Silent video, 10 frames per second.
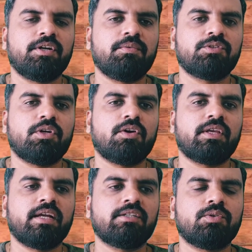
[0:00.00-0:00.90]
the liquidity
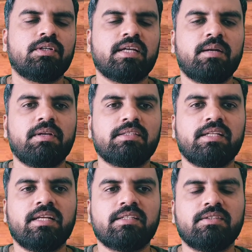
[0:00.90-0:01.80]
which you are looking at. So it
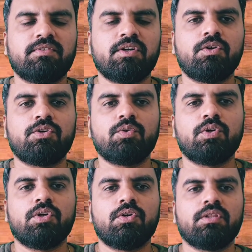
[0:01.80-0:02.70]
can be easily shifted
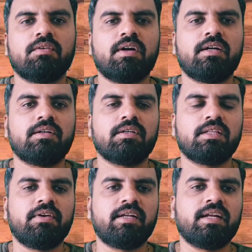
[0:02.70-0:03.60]
on to the
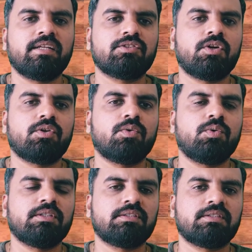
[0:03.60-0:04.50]
one in the waiting list
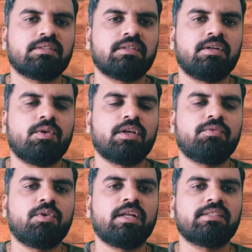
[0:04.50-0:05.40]
or who is
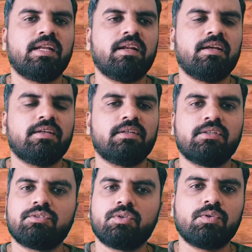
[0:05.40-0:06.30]
looking for resale.
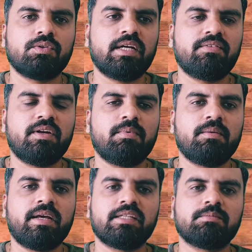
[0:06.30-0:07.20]
So
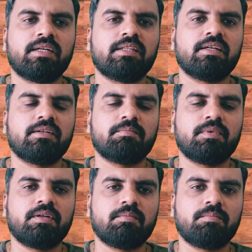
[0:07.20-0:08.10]
that will be managed by
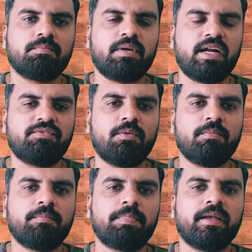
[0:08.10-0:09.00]
the
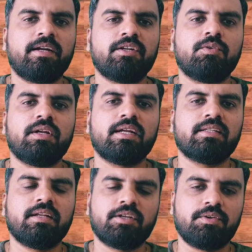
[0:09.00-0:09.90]
platform and you
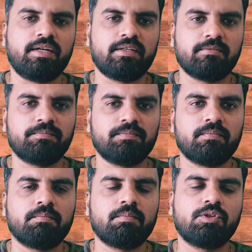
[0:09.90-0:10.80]
will get the liquidity,
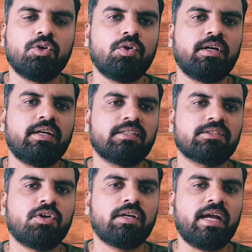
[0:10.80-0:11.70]
though
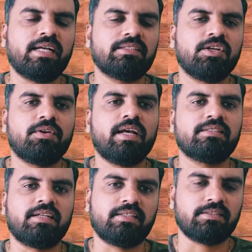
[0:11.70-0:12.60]
it is not as
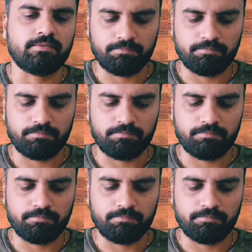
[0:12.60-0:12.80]
liquid as